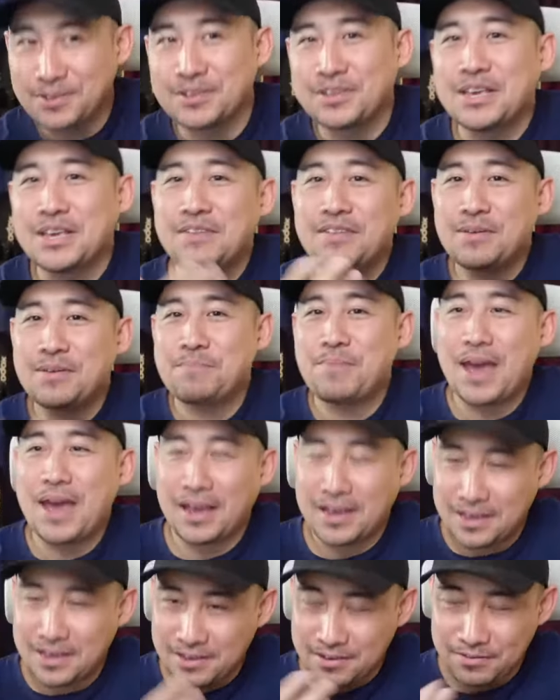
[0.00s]
giving
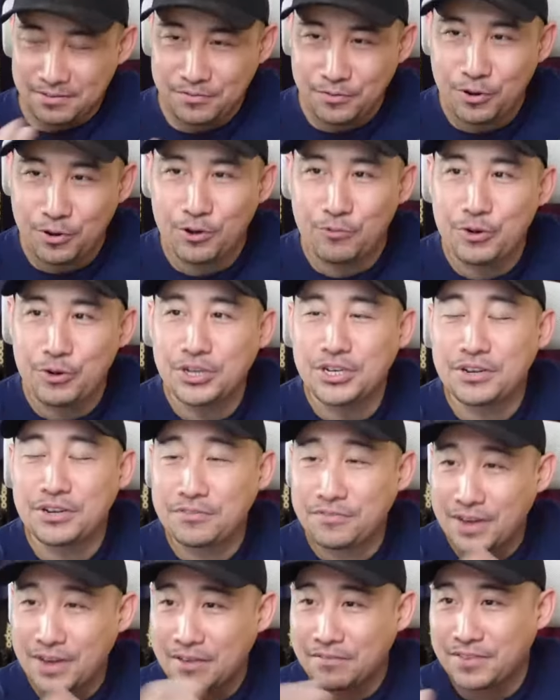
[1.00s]
back for reaching
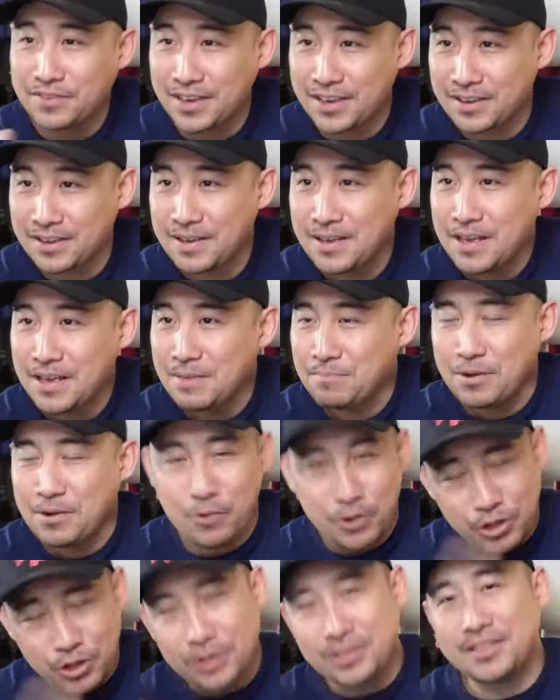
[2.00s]
5K. But
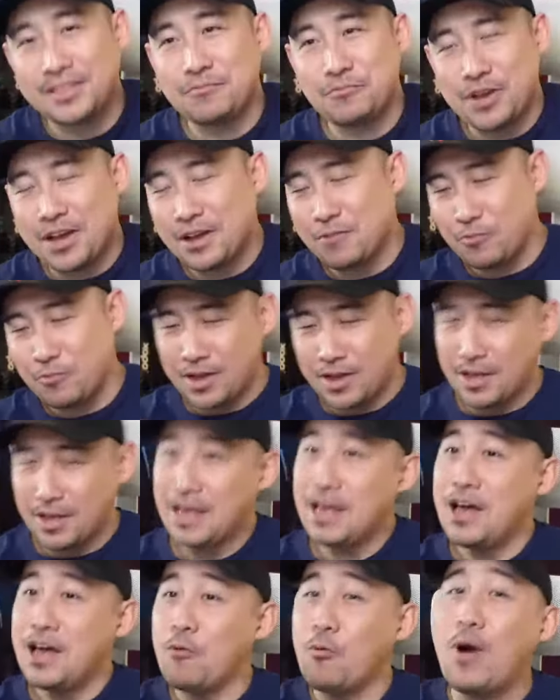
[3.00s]
we're
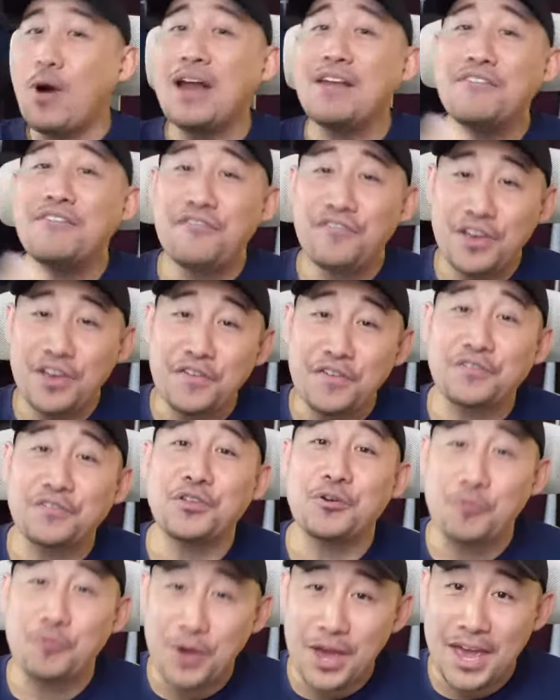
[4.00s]
1/5 of
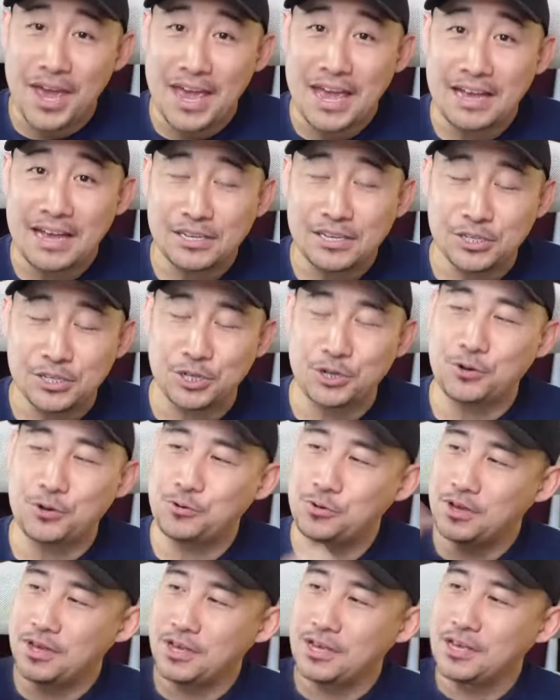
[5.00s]
the way,
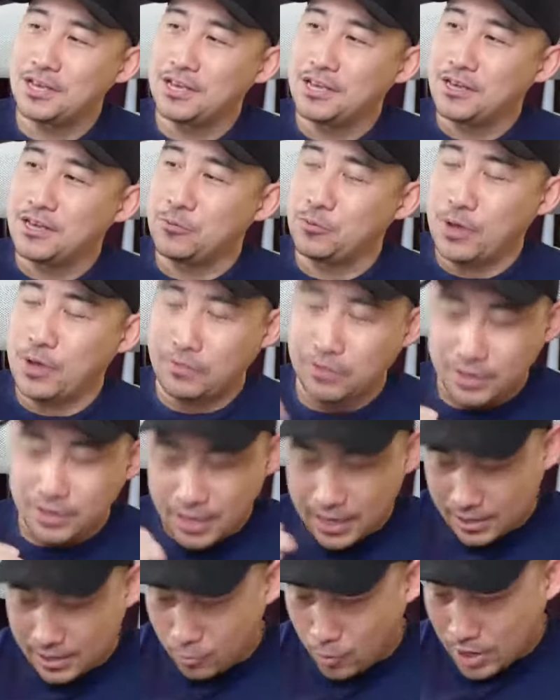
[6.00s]
so we have to
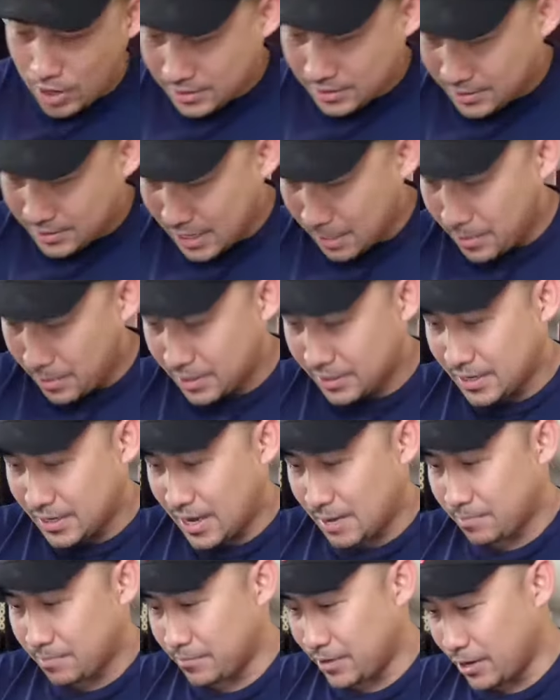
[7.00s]
take one step at a
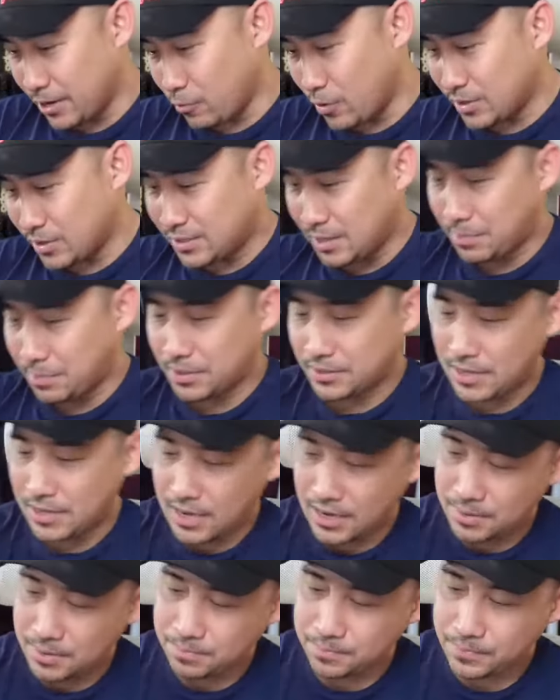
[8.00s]
time, right? One step at a
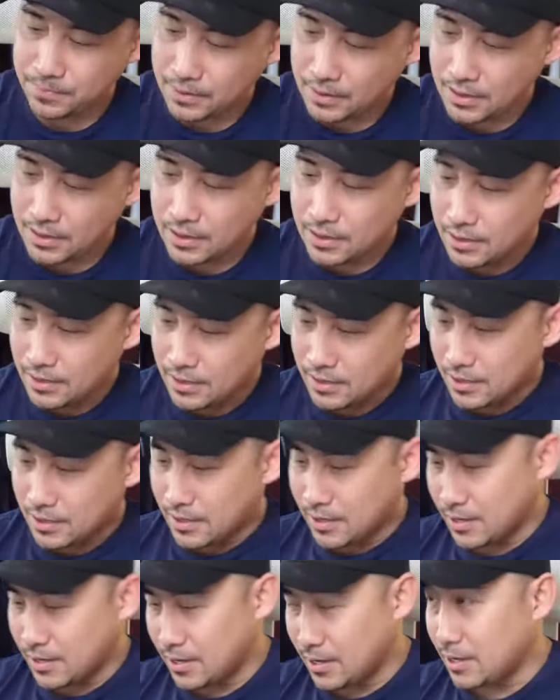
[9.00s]
time.
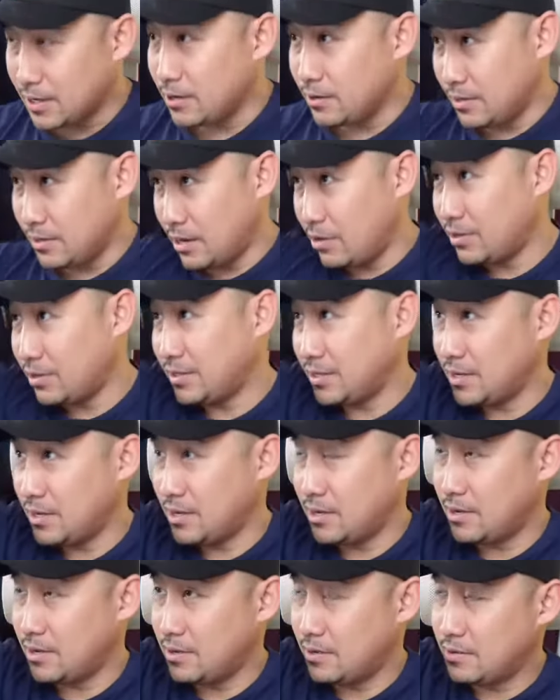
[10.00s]
There's
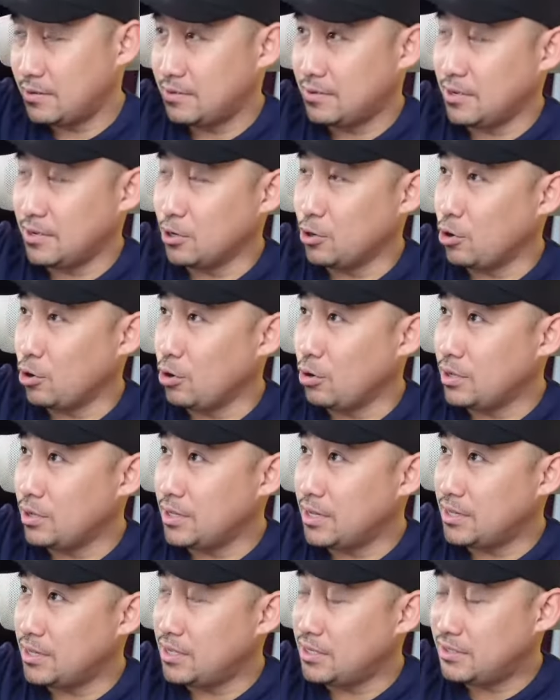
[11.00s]
a goal in
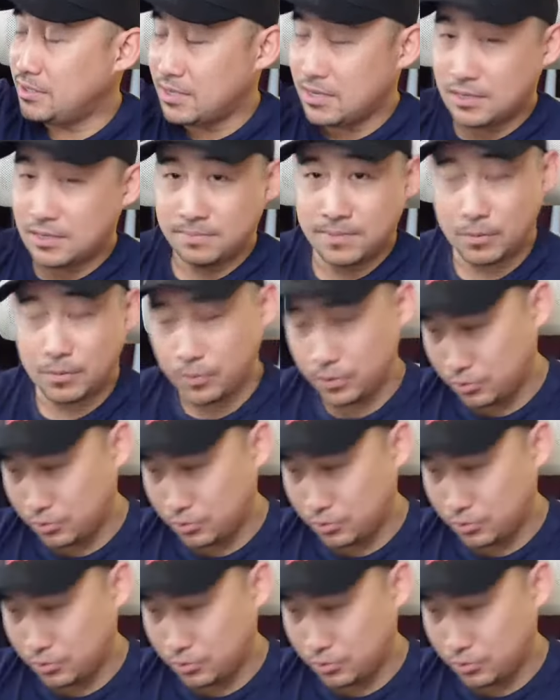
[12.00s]
the distance, but we